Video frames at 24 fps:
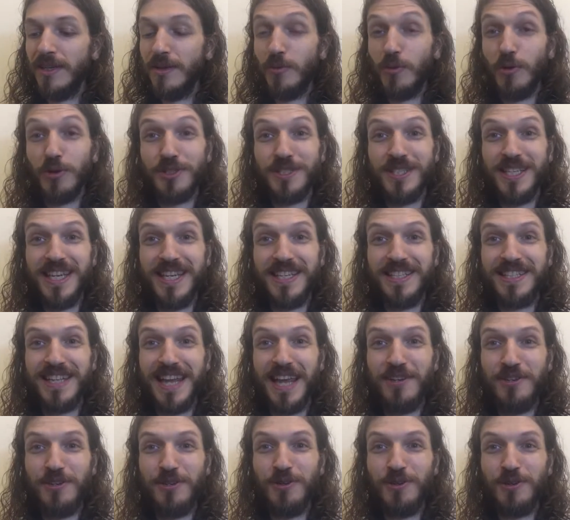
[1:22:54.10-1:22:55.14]
we'll see.
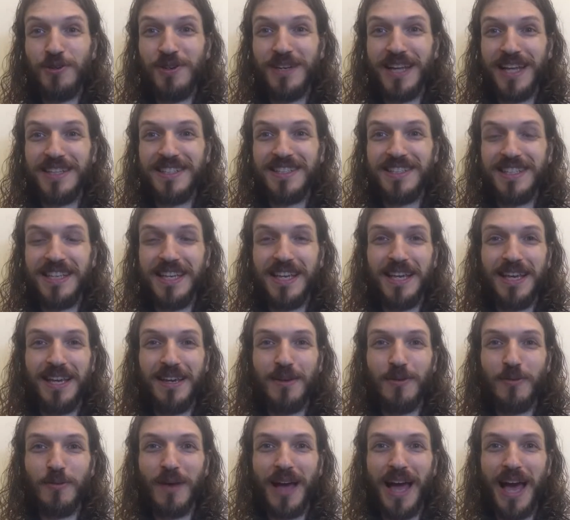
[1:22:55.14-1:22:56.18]
Stay tuned and
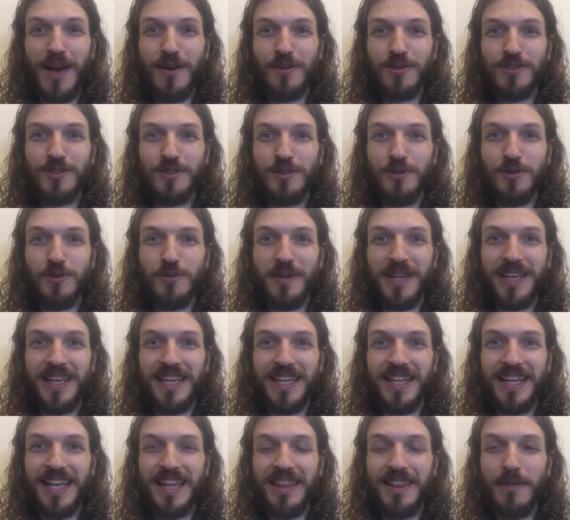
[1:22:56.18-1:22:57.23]
see how soon we
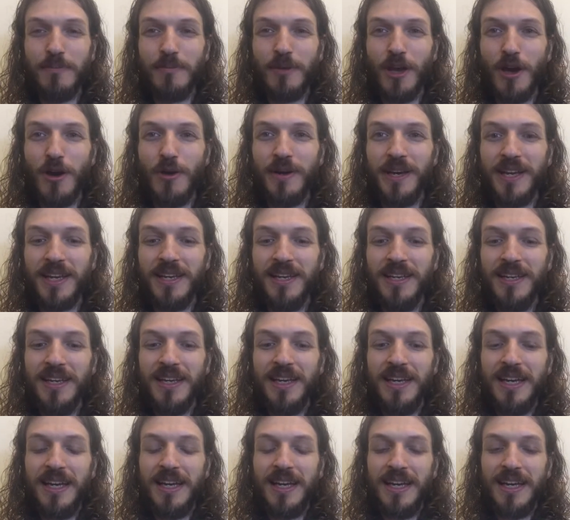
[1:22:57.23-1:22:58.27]
can get them going.
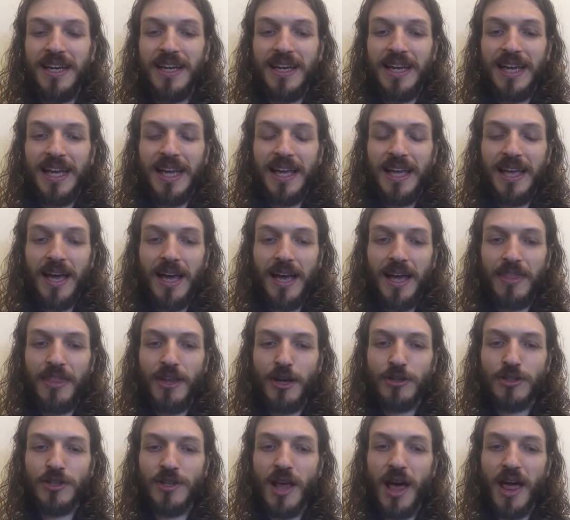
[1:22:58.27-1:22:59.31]

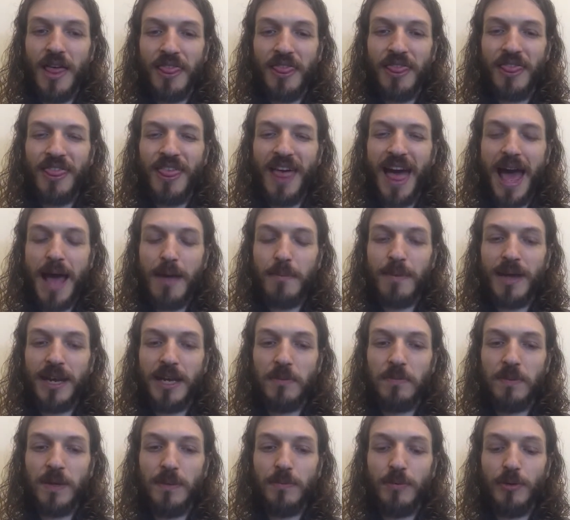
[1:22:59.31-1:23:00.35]
There's not that
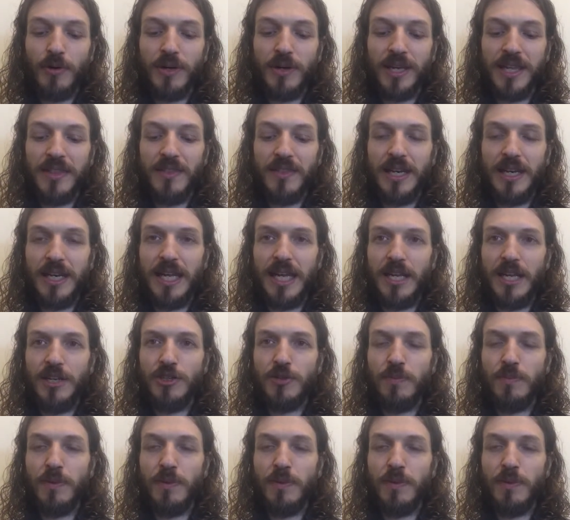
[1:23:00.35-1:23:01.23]
many people in the niche,